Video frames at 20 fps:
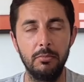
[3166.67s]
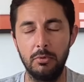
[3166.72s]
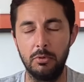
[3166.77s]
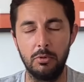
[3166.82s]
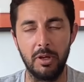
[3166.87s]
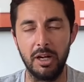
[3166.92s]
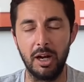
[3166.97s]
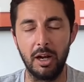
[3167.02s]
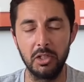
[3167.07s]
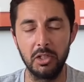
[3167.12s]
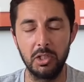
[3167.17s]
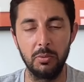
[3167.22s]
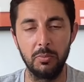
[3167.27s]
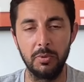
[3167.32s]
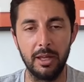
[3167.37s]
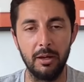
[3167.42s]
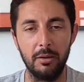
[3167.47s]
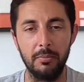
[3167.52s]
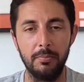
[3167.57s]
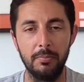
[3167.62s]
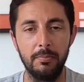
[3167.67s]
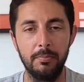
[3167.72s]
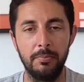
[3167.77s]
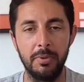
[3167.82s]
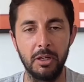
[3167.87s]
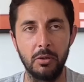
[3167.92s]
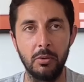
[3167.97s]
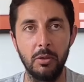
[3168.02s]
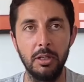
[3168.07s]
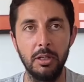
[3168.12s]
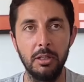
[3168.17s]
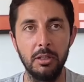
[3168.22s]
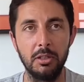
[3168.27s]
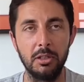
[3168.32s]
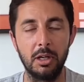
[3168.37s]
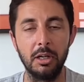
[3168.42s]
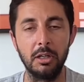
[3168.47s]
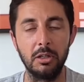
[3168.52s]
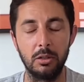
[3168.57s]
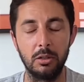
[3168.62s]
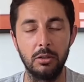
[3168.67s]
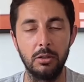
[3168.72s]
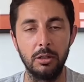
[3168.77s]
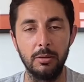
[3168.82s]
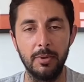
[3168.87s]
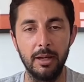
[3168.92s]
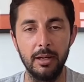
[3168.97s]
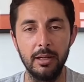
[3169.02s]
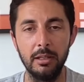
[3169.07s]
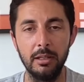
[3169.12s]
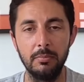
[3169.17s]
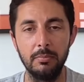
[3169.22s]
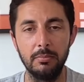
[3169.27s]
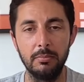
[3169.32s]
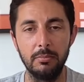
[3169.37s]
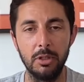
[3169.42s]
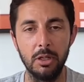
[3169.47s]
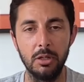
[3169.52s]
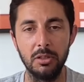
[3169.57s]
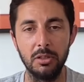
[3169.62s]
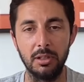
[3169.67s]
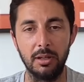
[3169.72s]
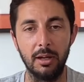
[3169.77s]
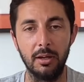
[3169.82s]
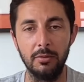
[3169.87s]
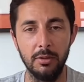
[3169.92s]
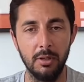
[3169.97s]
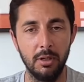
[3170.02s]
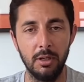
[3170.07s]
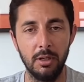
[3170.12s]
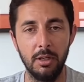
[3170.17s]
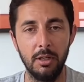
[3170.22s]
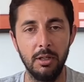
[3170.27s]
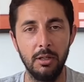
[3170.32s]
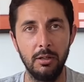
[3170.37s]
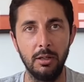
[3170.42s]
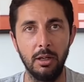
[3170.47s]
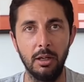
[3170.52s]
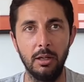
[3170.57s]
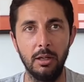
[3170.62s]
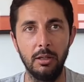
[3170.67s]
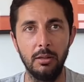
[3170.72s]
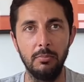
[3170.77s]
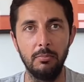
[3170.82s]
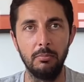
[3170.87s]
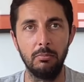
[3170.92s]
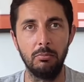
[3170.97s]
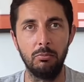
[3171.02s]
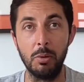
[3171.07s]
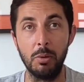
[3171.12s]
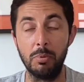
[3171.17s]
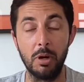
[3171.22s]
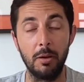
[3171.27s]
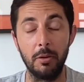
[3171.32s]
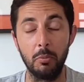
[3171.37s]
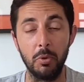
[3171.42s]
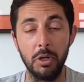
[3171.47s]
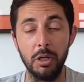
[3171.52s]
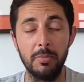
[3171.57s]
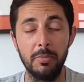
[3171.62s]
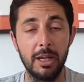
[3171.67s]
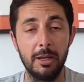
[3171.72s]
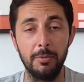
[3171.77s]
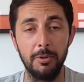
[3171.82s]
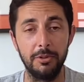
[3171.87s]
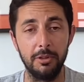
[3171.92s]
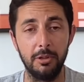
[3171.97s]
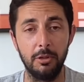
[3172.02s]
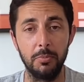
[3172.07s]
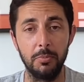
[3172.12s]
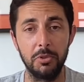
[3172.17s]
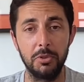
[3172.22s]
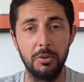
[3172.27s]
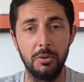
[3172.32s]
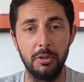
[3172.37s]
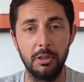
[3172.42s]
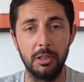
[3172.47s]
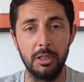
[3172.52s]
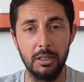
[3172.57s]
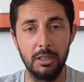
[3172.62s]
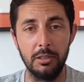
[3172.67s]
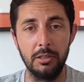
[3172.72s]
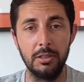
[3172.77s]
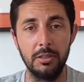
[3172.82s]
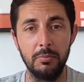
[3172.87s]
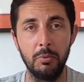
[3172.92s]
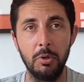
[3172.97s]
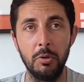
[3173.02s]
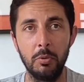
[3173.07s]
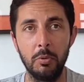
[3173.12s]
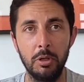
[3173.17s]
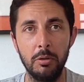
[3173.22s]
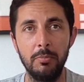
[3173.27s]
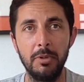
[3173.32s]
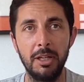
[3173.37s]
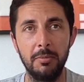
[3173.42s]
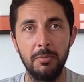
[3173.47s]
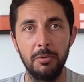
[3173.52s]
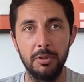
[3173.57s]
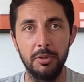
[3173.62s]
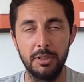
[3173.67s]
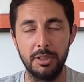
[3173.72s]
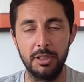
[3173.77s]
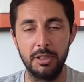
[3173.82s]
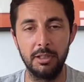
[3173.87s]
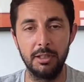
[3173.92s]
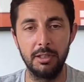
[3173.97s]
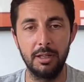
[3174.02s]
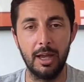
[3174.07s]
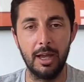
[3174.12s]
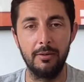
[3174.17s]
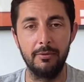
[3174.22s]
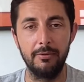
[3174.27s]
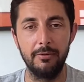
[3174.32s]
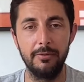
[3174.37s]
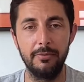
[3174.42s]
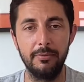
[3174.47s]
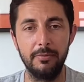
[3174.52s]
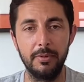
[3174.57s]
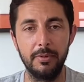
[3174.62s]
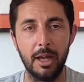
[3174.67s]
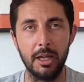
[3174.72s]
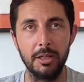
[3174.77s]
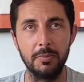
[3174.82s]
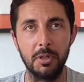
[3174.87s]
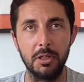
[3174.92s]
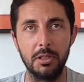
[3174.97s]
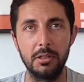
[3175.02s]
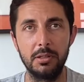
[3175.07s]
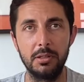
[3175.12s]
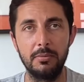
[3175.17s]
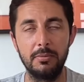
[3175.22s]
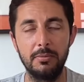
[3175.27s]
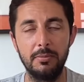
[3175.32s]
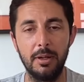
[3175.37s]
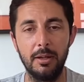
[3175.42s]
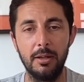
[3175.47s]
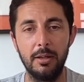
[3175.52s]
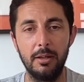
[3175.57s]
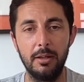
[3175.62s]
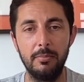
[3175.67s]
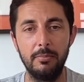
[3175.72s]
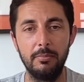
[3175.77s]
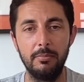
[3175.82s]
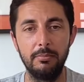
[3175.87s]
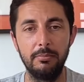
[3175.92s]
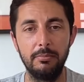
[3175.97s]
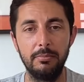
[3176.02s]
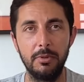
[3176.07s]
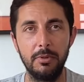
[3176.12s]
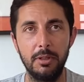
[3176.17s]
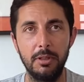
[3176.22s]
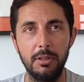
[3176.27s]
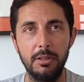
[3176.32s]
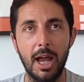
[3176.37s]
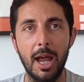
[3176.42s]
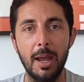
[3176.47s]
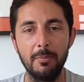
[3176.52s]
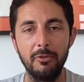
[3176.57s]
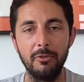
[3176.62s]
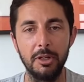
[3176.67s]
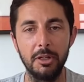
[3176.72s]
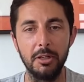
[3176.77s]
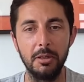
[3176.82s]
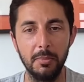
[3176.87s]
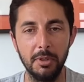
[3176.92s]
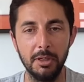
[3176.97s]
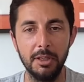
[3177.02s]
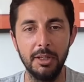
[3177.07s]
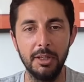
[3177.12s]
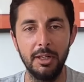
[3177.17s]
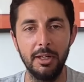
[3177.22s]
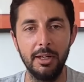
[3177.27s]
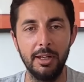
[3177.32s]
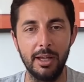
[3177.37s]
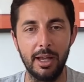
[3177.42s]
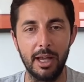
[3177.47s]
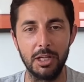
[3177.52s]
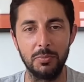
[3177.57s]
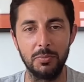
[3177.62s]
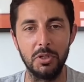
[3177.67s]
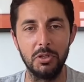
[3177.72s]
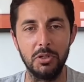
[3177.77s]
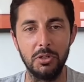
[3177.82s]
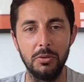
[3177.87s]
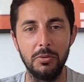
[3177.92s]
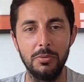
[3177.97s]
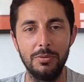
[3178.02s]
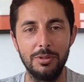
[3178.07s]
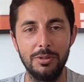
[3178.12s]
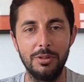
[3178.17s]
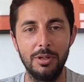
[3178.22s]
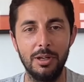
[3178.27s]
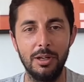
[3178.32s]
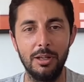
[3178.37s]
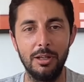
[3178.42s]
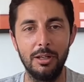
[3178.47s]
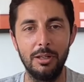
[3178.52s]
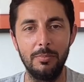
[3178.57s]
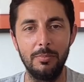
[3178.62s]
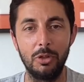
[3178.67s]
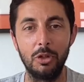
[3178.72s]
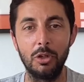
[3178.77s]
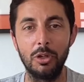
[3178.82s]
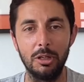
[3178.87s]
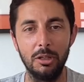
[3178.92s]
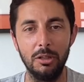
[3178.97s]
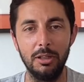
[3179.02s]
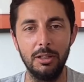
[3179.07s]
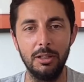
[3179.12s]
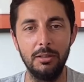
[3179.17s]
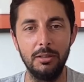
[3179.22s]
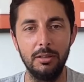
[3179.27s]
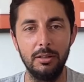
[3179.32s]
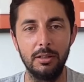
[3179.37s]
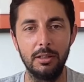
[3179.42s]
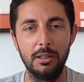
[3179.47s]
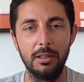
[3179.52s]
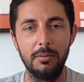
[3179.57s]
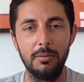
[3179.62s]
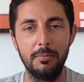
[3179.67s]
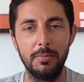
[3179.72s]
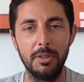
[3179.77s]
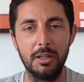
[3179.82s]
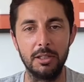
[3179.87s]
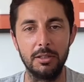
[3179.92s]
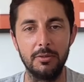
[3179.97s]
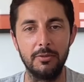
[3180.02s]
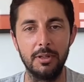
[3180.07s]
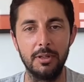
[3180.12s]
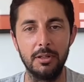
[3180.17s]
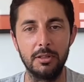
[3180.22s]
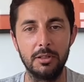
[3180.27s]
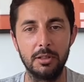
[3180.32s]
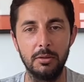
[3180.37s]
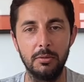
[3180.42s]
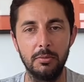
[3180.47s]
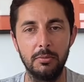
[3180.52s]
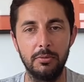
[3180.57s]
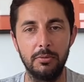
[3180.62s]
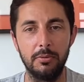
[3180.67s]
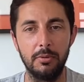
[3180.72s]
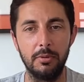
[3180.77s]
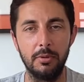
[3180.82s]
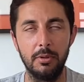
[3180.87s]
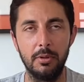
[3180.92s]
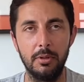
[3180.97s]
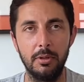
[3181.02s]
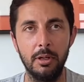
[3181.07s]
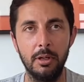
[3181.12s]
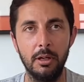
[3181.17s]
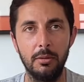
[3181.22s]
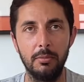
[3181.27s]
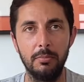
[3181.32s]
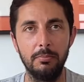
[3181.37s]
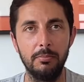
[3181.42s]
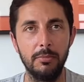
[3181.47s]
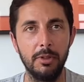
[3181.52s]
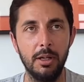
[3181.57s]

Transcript: quite honestly, without Bitcoin and starting to learn about it years ago, um, we probably wouldn't be able to homeschool our kids. We wouldn't be able to have as much um, time freedom as we do um, currently um, because of it. So, you know,